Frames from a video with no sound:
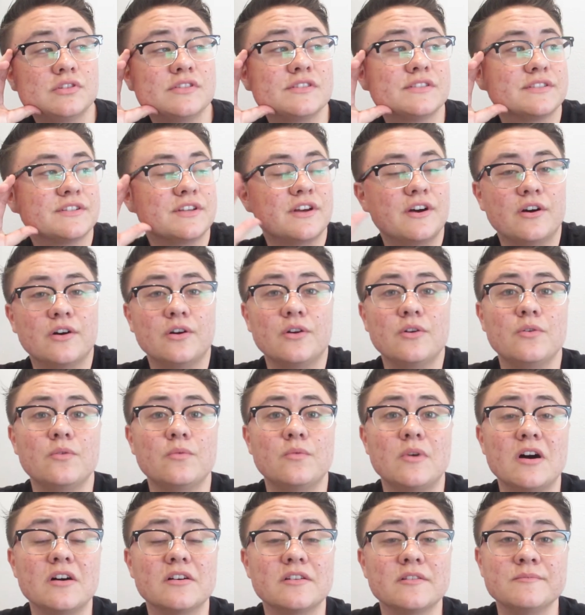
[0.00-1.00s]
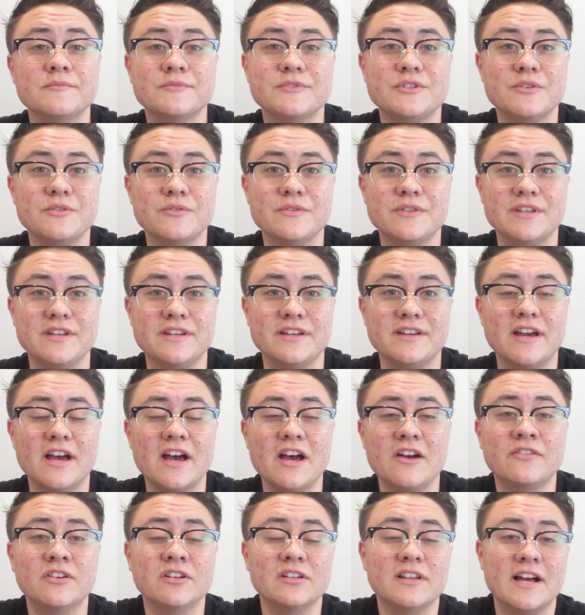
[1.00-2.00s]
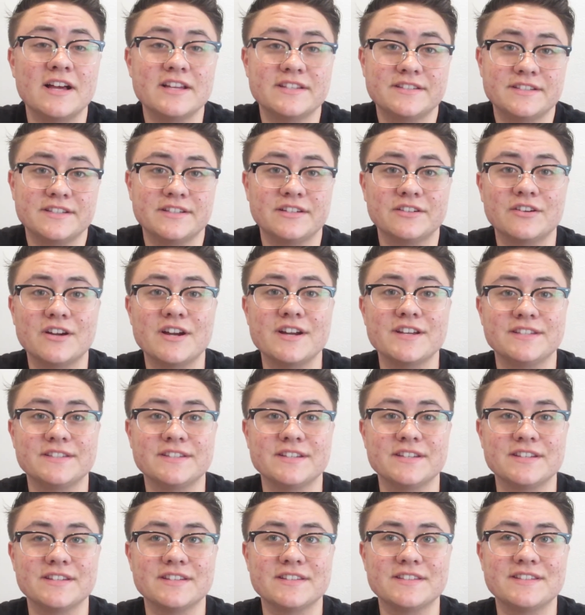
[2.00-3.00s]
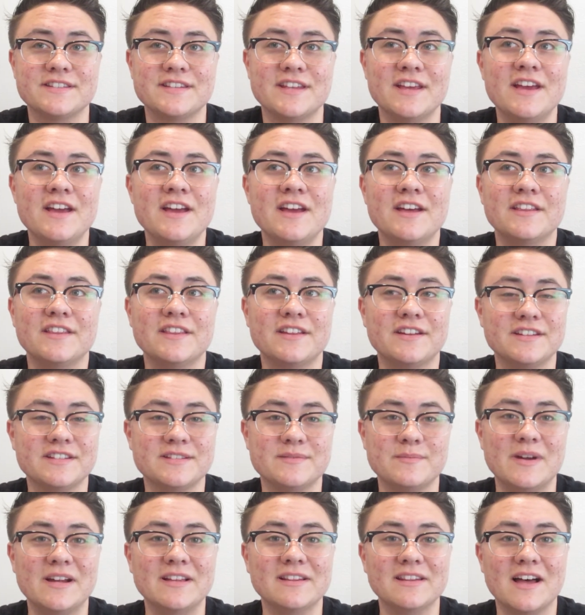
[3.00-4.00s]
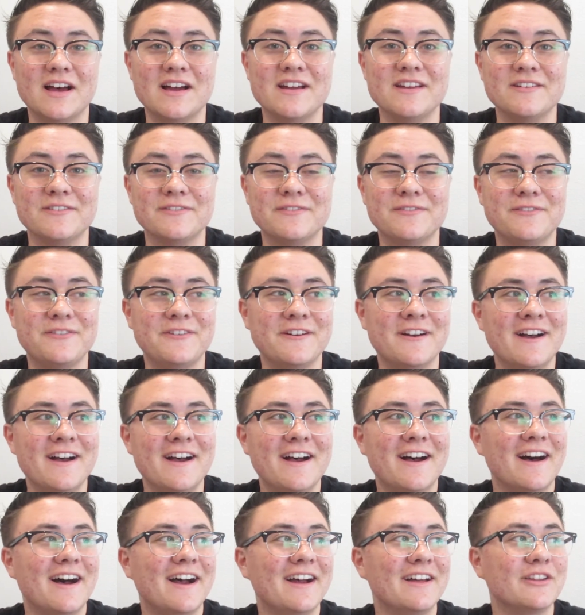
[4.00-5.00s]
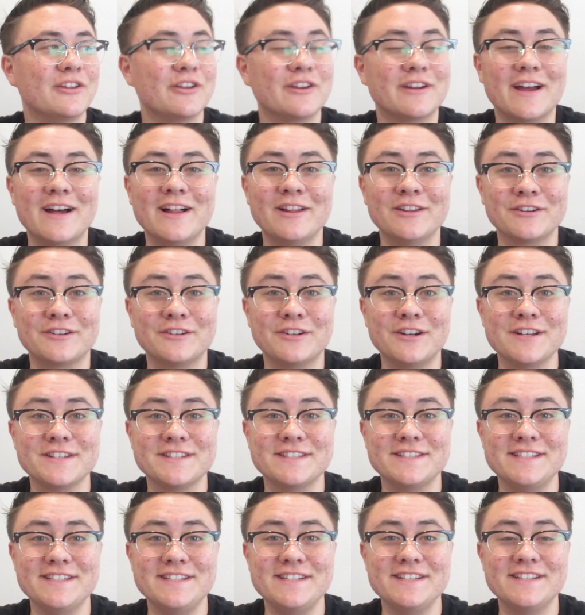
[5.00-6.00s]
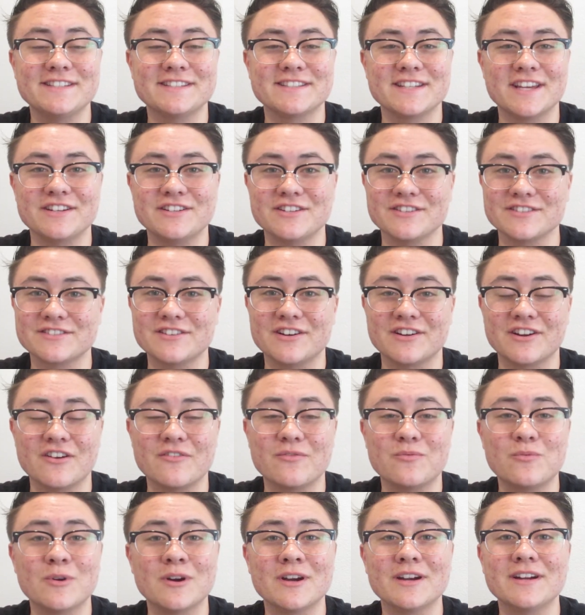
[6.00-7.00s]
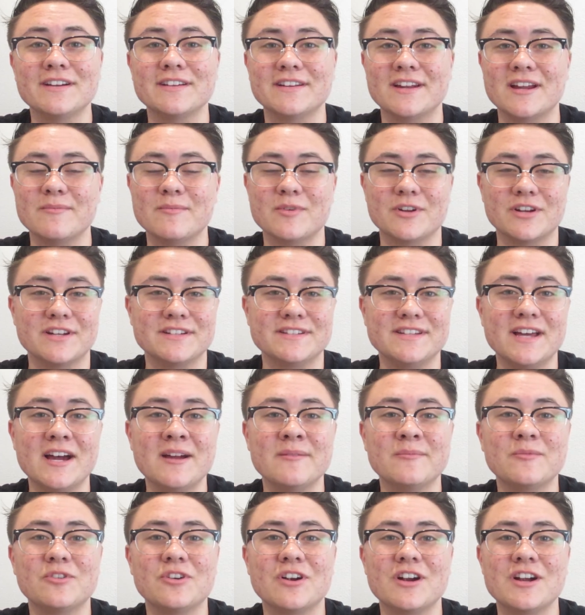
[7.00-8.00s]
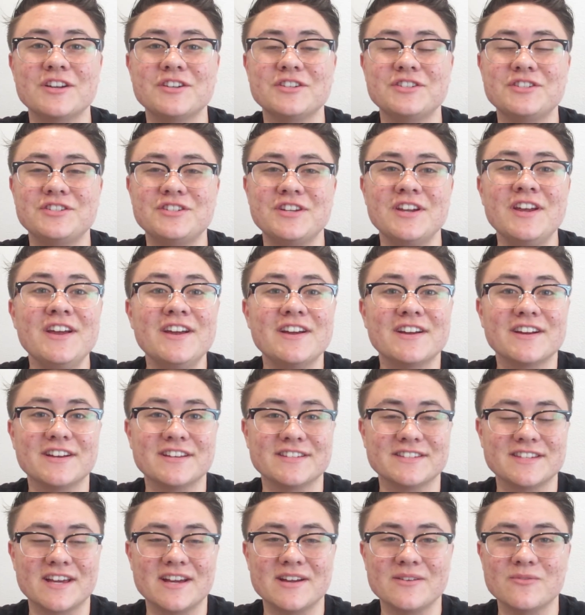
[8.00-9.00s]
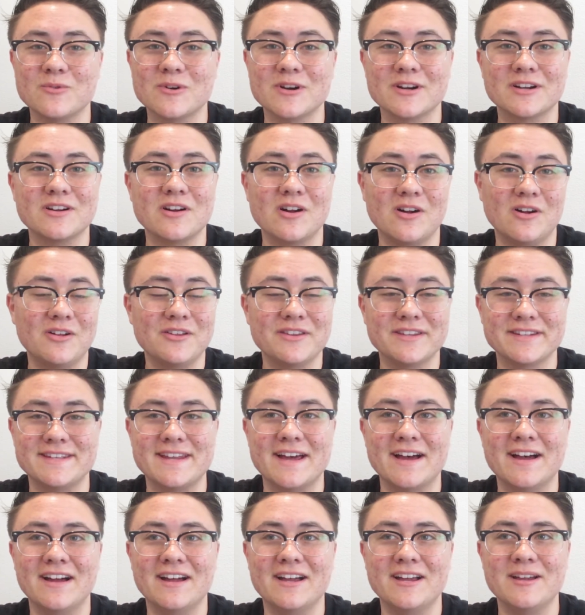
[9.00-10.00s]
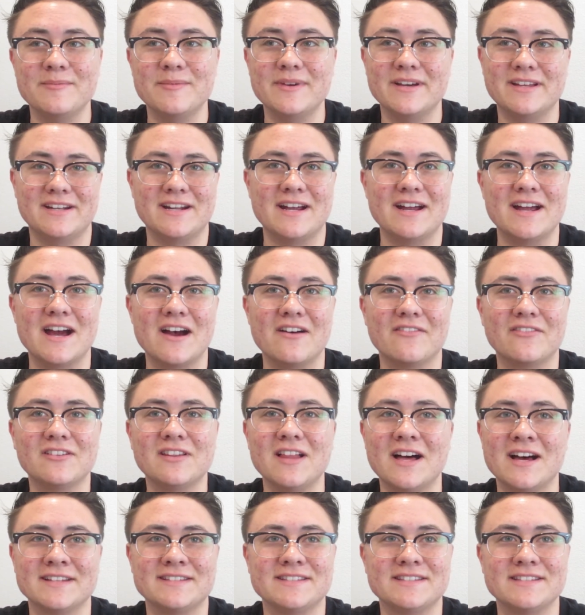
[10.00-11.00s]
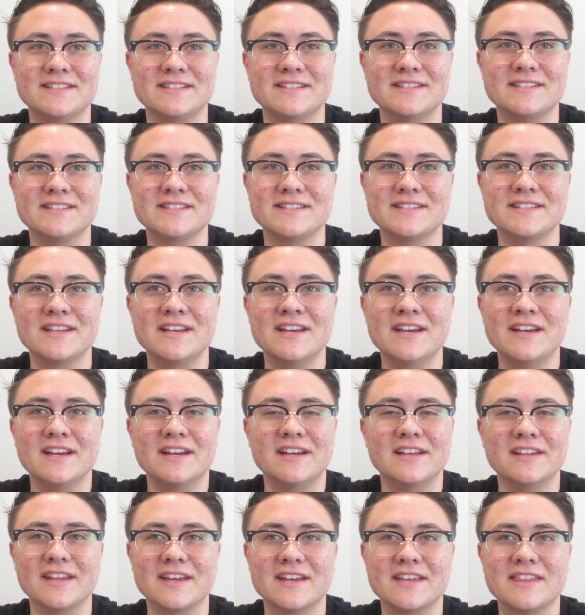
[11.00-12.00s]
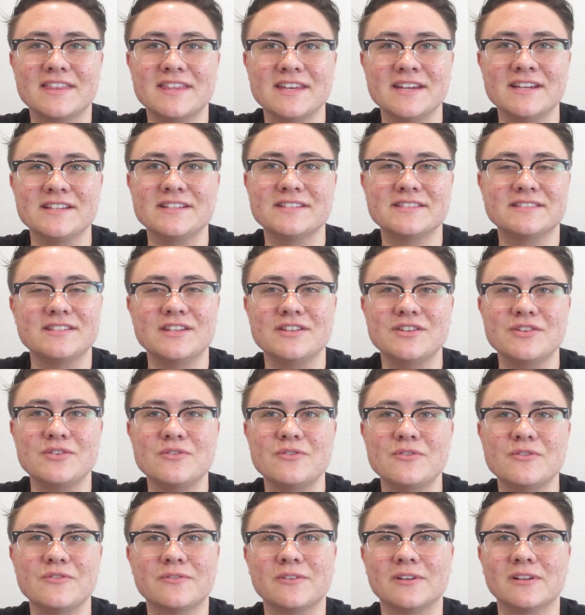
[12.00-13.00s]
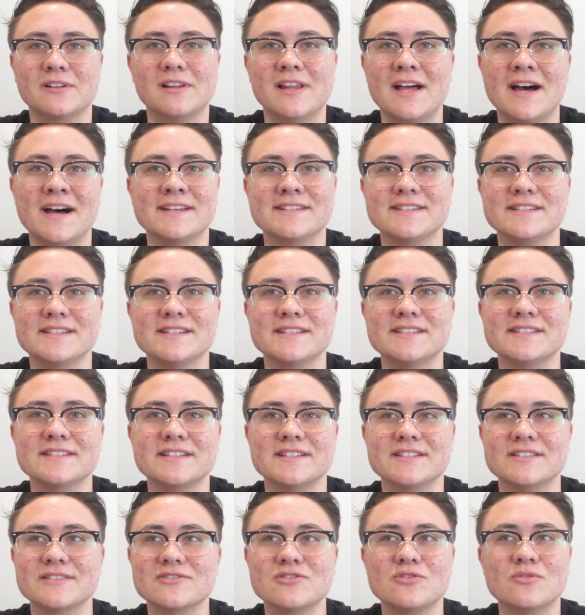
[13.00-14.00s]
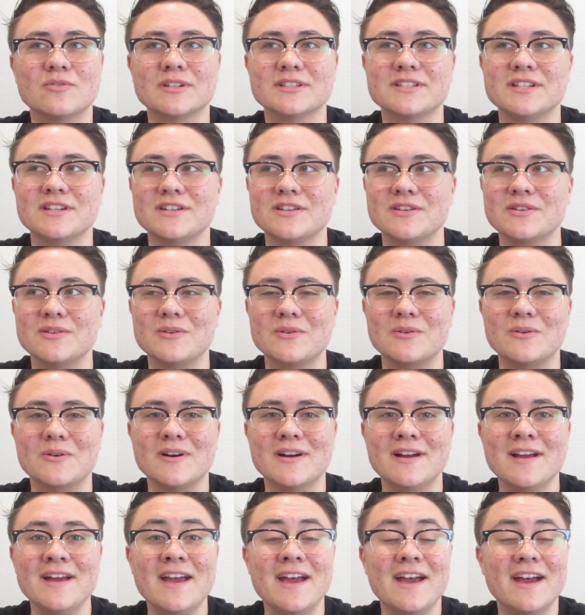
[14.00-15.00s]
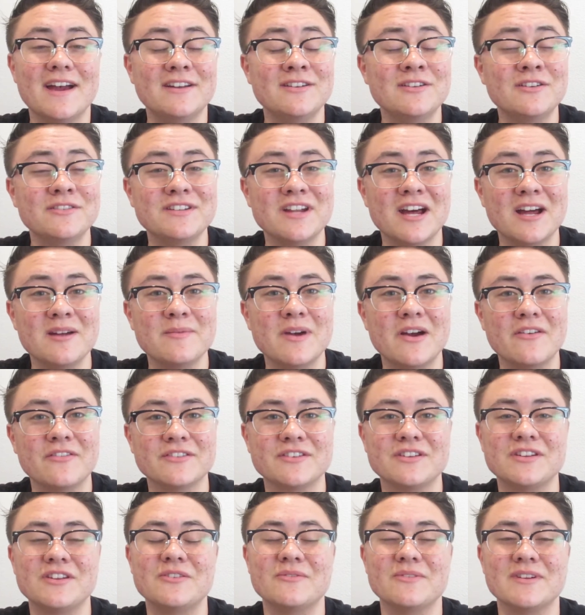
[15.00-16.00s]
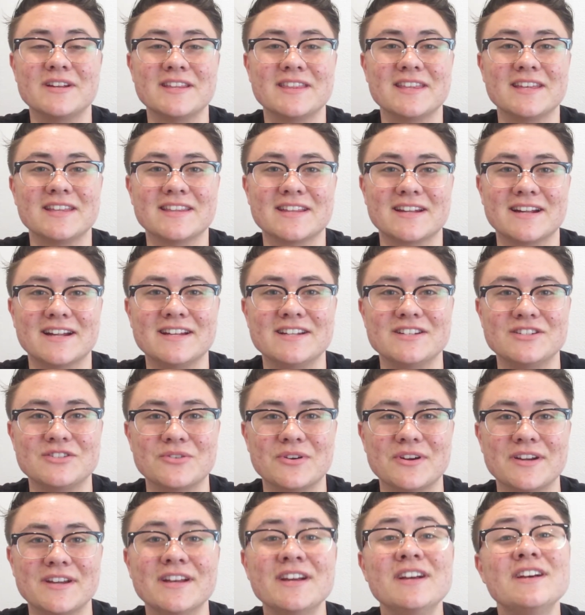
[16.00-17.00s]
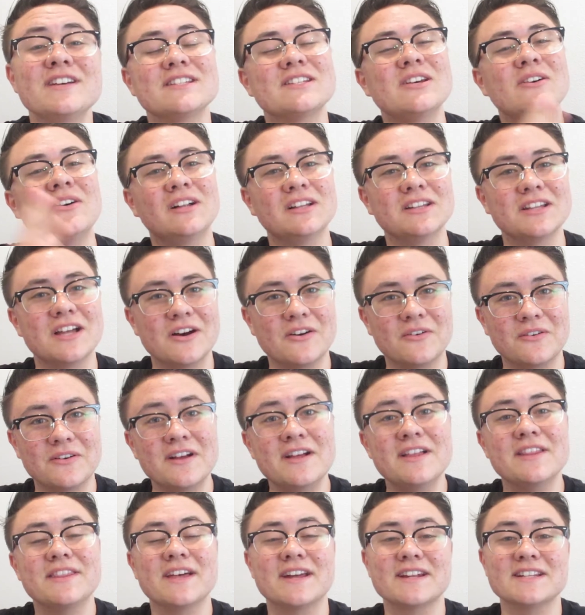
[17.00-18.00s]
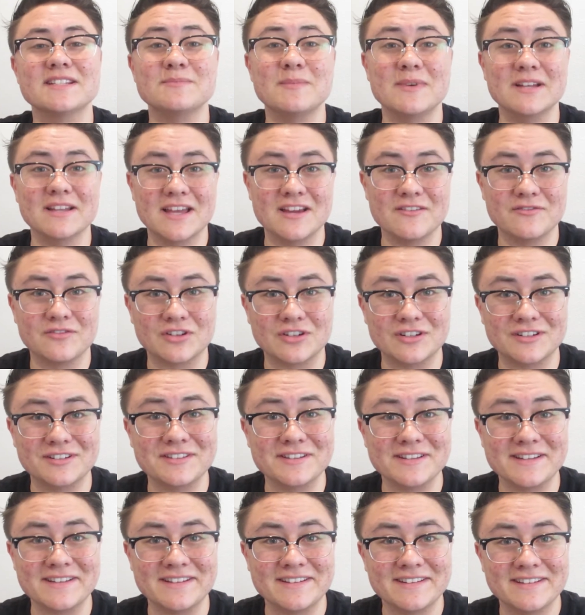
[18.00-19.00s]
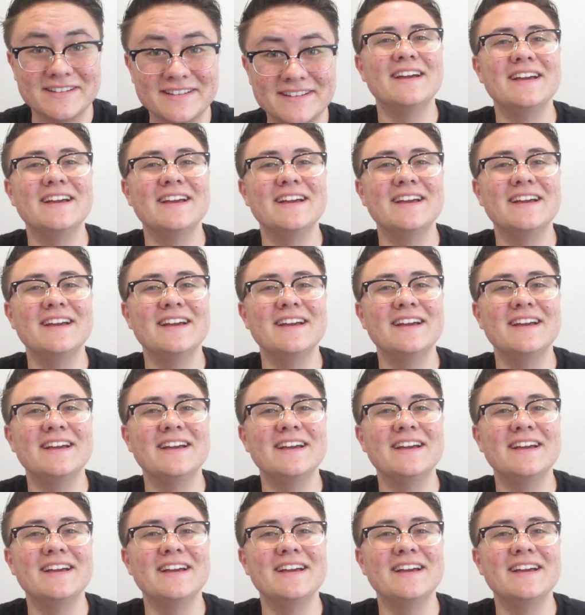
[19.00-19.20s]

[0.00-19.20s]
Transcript: So, welcome to the everlasting crisis that is my life. I look hella crusty because I just got off work and I'm on a time crunch because I work all the time and I have classes and like things to do for classes and schoolwork to do and no time ever to do anything that I enjoy. So hello, that is my life currently.